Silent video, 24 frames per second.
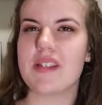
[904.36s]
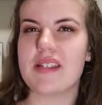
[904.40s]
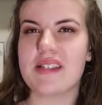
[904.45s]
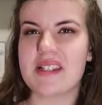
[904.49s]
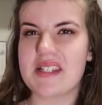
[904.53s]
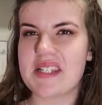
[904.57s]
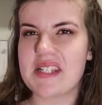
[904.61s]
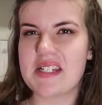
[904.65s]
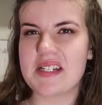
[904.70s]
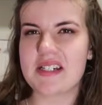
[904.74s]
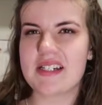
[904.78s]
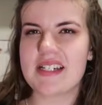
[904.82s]
this
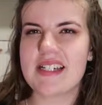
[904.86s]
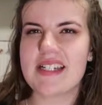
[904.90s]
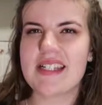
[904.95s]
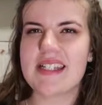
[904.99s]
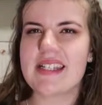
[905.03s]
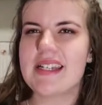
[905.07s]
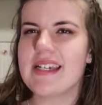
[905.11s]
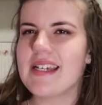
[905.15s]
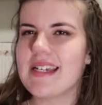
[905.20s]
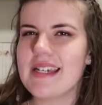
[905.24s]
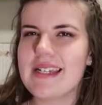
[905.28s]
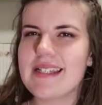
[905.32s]
series,
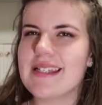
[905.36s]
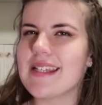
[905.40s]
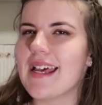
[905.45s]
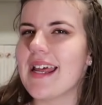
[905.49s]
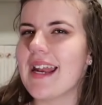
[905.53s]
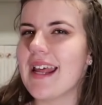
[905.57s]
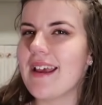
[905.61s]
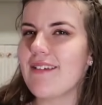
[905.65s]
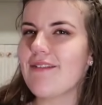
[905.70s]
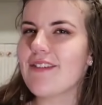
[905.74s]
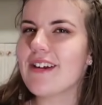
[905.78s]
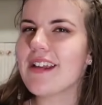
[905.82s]
is
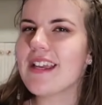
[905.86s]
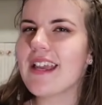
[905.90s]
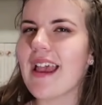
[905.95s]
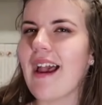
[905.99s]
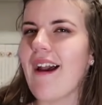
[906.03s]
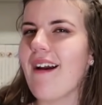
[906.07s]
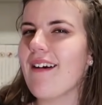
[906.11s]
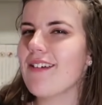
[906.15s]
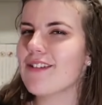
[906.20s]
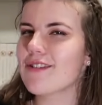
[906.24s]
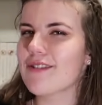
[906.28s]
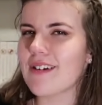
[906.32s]
that every
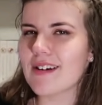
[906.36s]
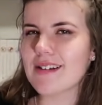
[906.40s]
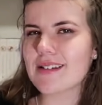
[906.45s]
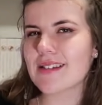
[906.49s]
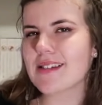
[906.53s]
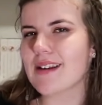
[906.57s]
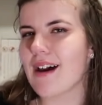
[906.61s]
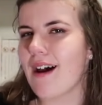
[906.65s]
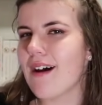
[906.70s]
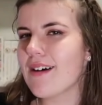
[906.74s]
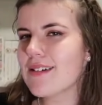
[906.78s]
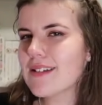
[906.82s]
character I
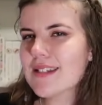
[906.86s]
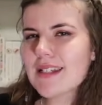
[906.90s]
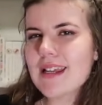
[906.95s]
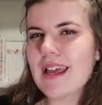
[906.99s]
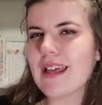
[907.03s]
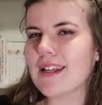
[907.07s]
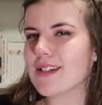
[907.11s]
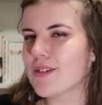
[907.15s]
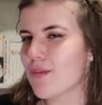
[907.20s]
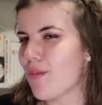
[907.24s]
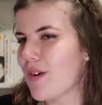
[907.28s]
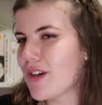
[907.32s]
start to
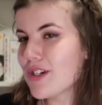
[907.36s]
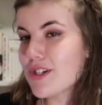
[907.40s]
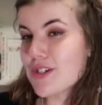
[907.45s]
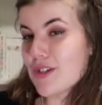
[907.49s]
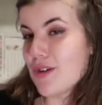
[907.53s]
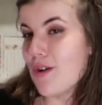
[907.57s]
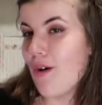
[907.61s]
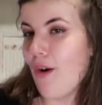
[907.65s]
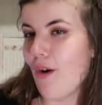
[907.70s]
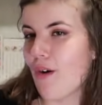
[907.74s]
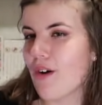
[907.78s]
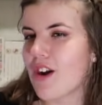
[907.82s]
get to want to
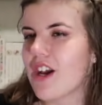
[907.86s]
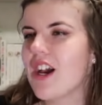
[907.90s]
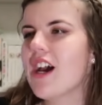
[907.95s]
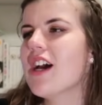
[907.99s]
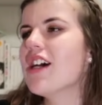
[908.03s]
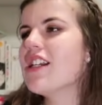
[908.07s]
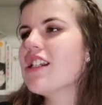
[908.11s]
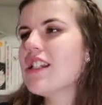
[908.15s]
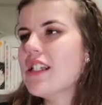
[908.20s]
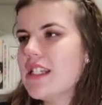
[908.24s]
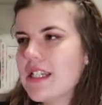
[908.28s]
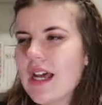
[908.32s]
know
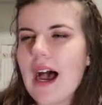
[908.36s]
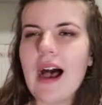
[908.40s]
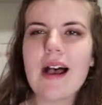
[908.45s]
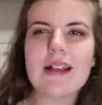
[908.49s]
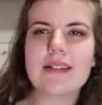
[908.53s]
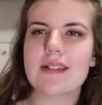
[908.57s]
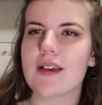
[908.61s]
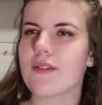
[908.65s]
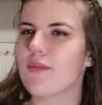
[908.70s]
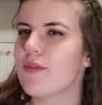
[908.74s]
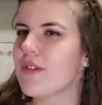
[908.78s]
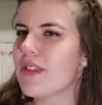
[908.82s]

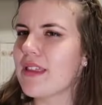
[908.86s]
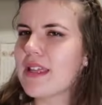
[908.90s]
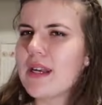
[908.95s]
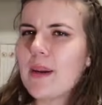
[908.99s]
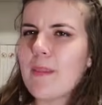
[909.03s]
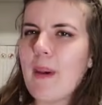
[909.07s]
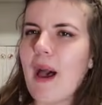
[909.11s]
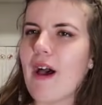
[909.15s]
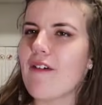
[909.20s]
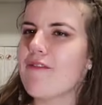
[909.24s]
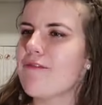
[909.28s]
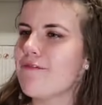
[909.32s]
dies off within
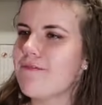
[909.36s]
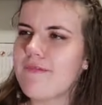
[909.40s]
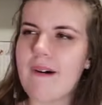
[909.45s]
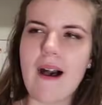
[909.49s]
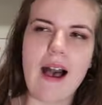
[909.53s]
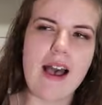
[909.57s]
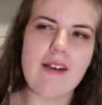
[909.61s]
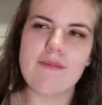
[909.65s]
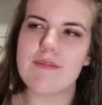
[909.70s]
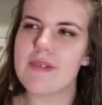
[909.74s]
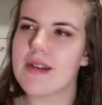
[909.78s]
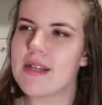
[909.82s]
about
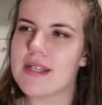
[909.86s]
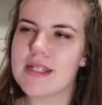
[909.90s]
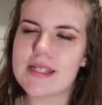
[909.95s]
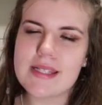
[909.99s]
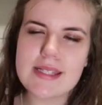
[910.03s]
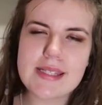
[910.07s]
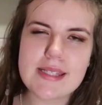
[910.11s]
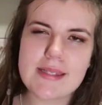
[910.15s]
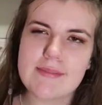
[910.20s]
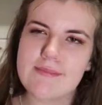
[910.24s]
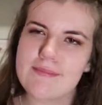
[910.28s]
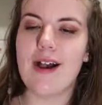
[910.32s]
five
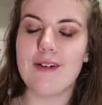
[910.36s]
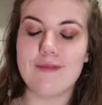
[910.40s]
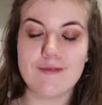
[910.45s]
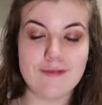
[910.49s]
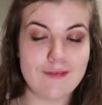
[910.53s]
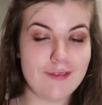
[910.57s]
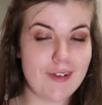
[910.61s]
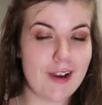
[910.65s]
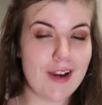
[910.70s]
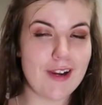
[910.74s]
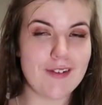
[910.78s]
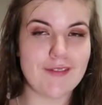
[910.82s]
minutes. I'm
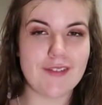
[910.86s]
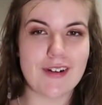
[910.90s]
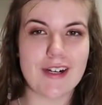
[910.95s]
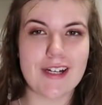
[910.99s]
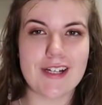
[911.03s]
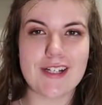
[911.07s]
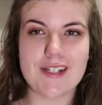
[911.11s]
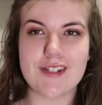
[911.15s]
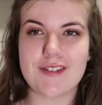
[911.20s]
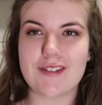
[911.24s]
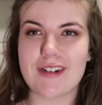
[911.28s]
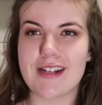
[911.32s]
very,
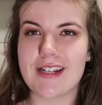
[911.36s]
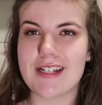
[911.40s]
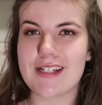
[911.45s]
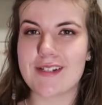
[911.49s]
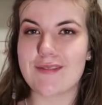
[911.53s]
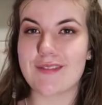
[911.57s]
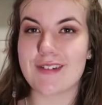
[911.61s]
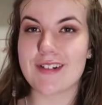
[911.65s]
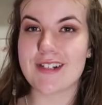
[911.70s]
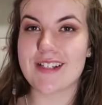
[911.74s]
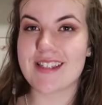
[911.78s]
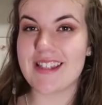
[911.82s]
very intrigued to
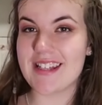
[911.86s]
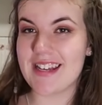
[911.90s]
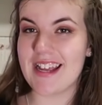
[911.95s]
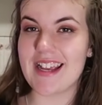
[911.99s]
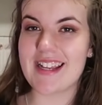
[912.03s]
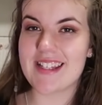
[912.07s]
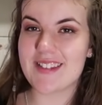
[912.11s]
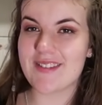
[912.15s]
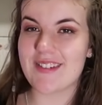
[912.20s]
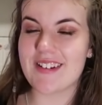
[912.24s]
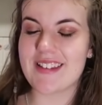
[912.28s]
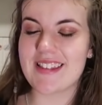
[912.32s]
watch the
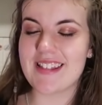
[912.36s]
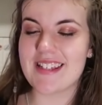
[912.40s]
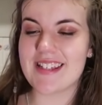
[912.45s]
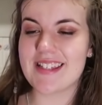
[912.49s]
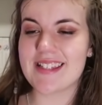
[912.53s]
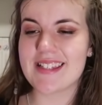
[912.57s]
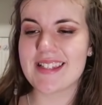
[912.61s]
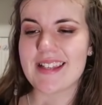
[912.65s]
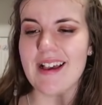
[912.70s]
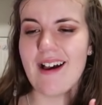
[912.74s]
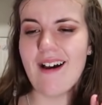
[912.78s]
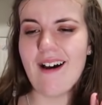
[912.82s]
next one of
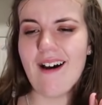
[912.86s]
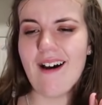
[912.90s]
this.